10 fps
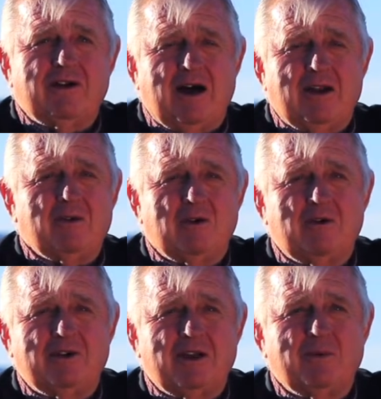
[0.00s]
I don't know
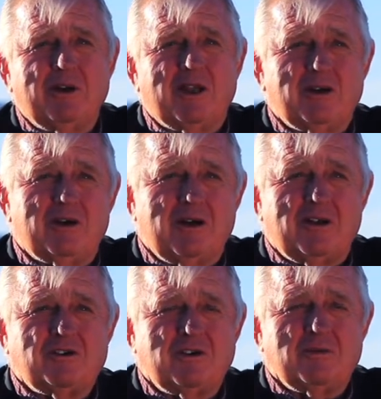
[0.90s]
of any really good
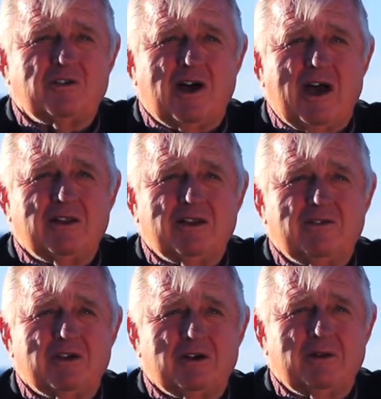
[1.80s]
on-stream site
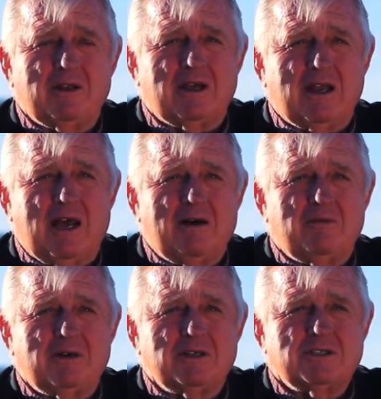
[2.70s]
if you could have
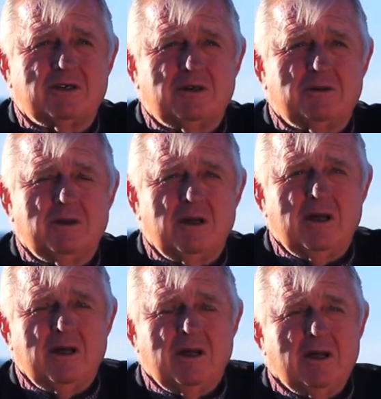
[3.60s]
one. So
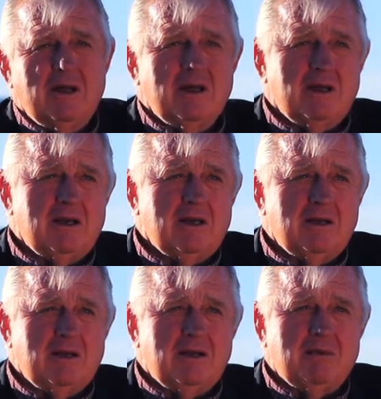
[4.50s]

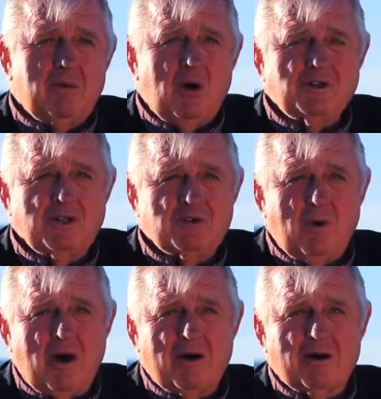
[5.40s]
most of this
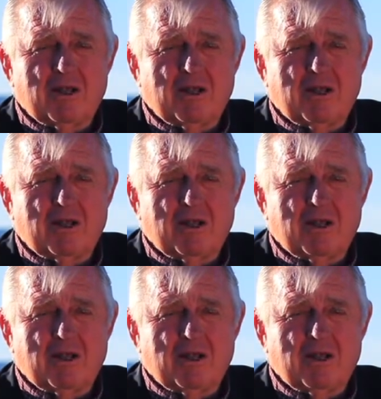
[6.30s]
water that